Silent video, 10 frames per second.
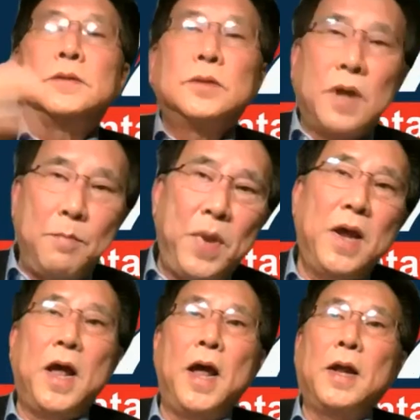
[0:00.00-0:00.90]
So they
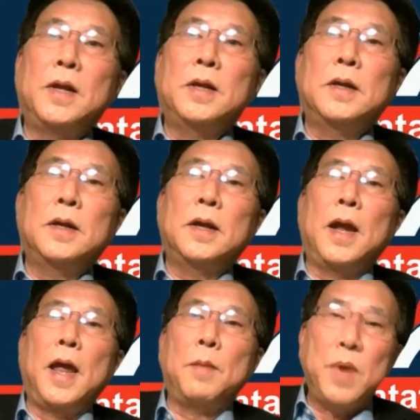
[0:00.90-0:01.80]
made that.
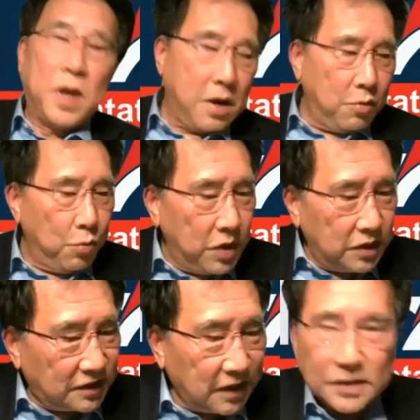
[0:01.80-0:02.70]
And because we
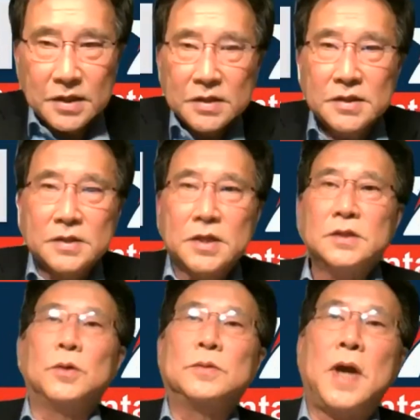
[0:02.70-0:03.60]
sit just,
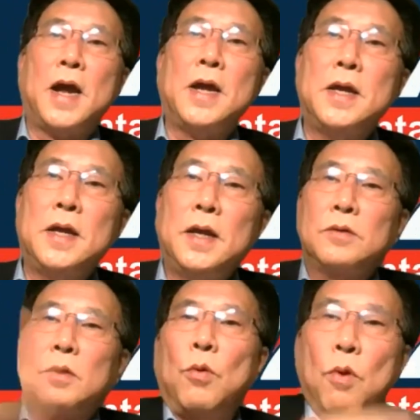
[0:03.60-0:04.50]
just so tight,
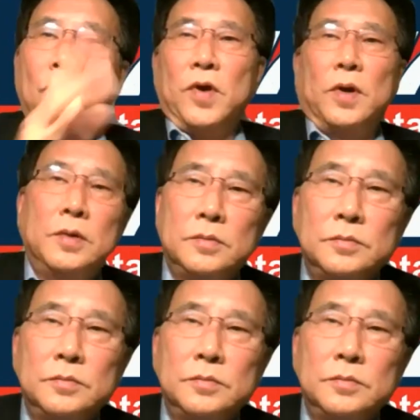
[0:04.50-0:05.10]
it's all over.